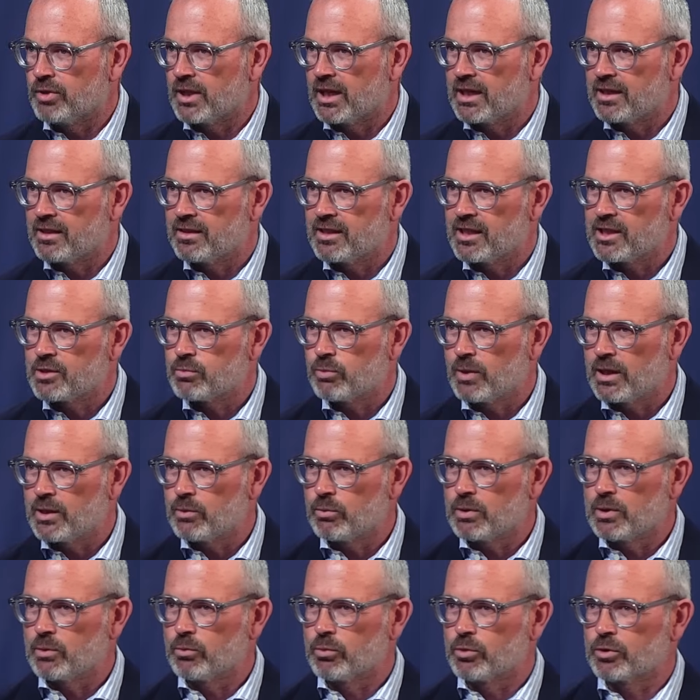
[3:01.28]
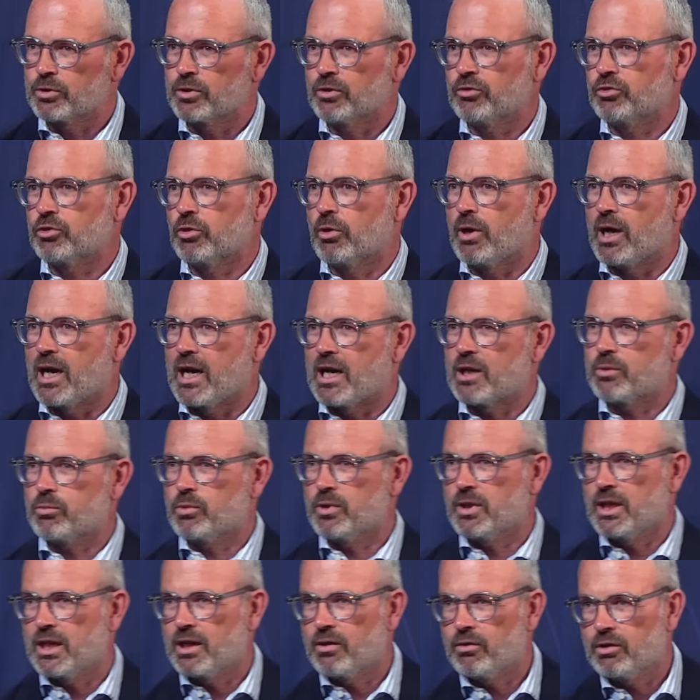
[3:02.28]
that. And that's why we're working so hard
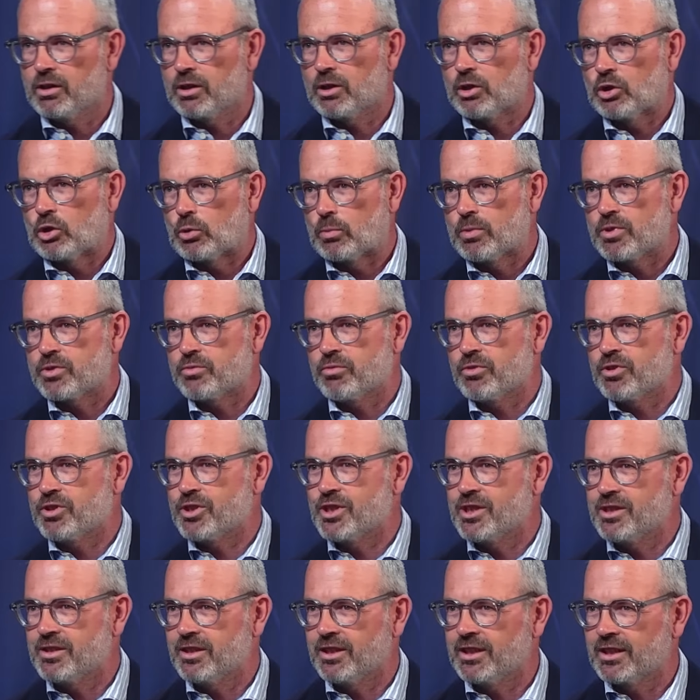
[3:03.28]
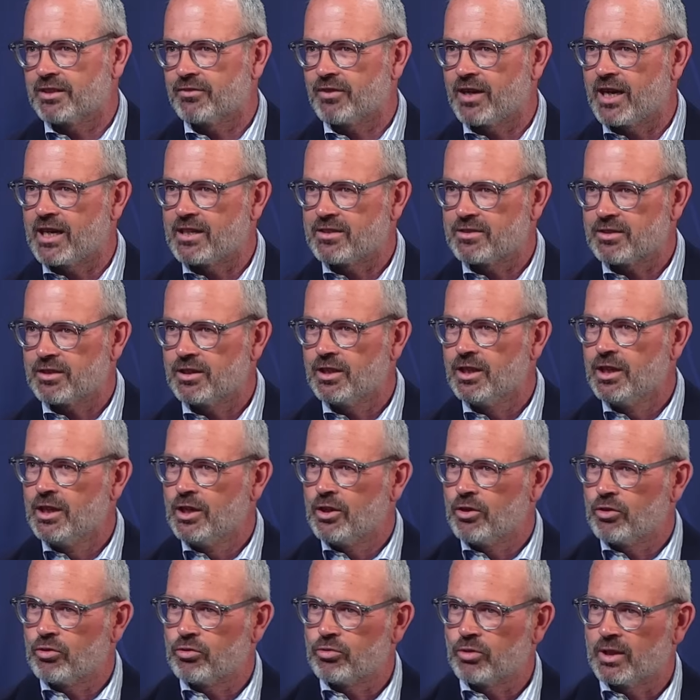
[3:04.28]
with our global strategic advisor
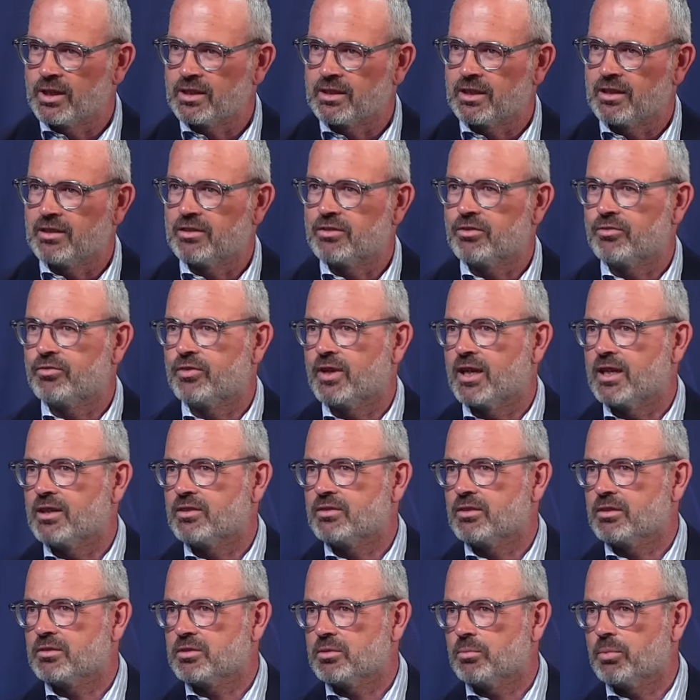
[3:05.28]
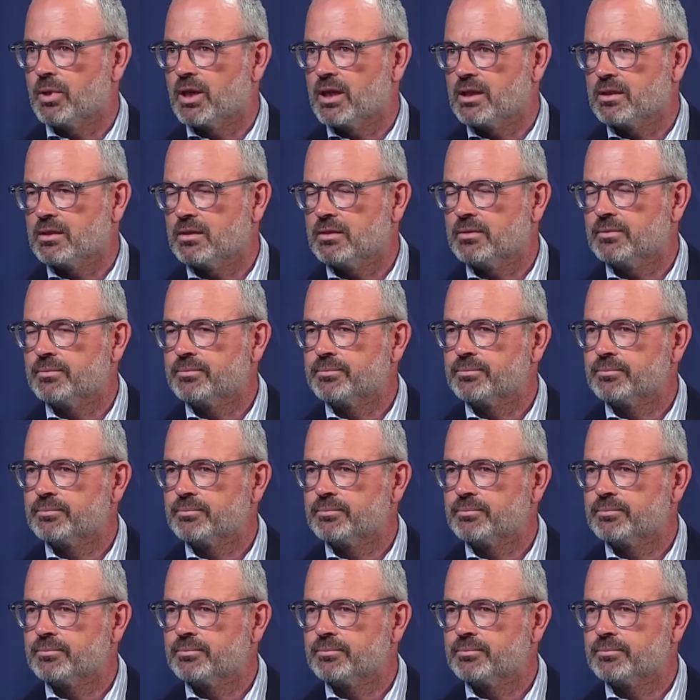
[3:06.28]
to identify such a partner.